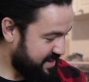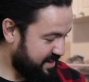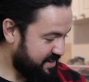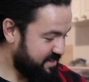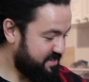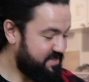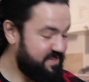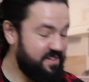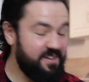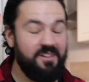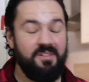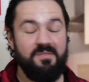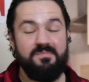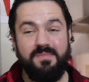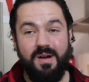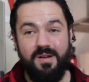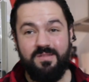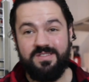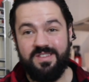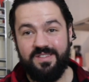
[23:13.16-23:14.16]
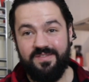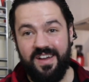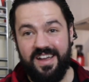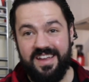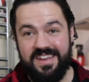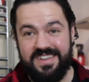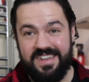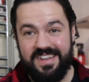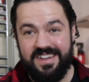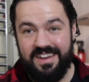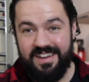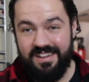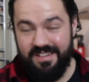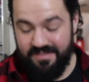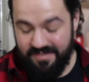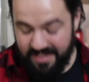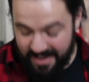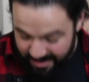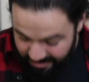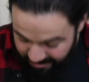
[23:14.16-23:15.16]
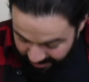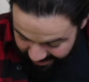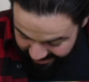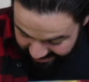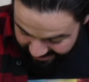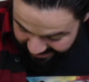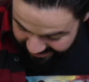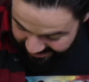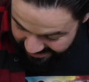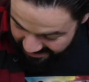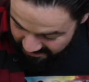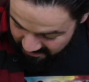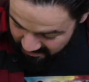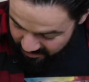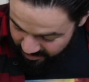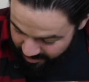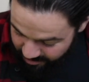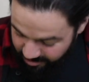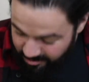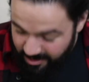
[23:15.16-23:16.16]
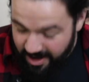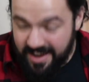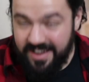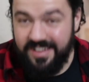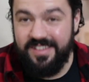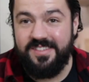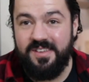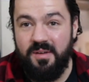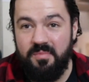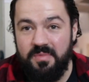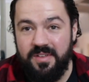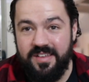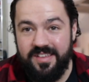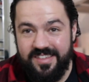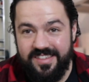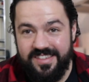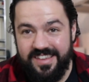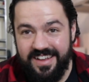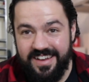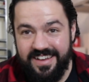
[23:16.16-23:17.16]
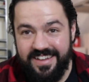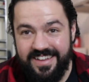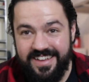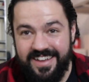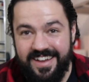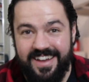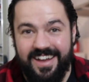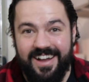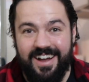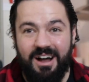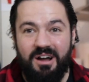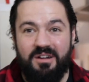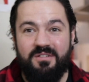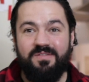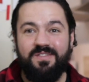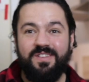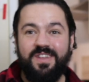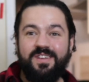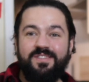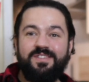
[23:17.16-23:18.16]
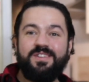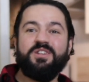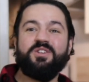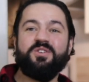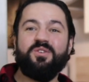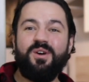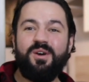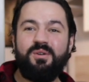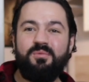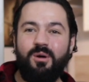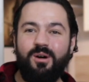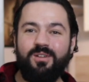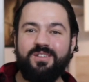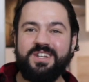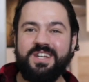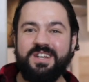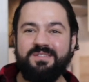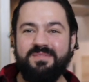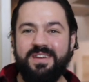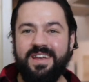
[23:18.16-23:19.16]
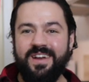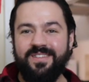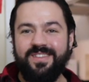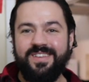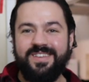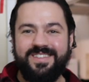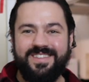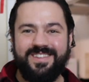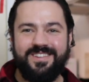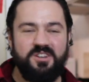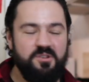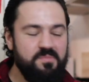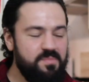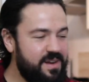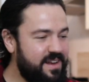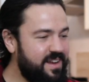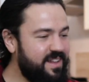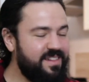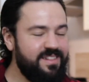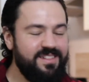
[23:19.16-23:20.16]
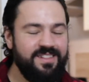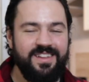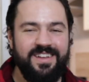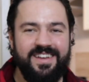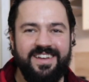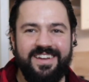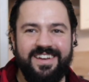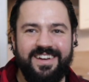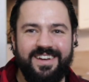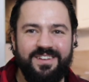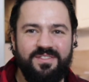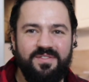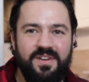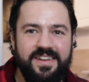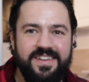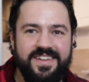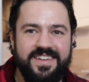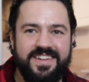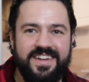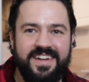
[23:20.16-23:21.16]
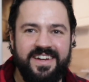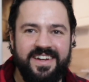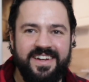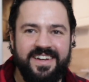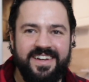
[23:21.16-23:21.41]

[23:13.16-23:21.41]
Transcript: I feel motivated and invigorated creating something silly. Hopefully you've enjoyed watching me on this stupid little adventure.